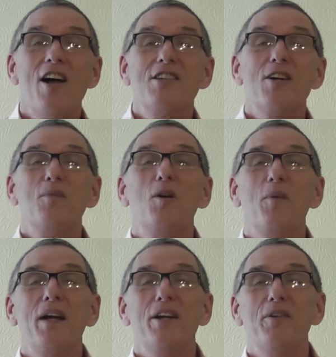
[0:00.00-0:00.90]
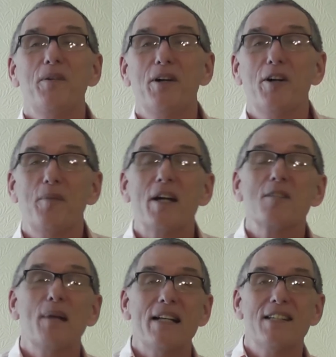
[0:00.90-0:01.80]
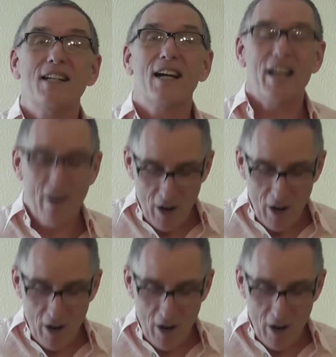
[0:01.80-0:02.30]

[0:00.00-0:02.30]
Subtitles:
So what are we going to explain today?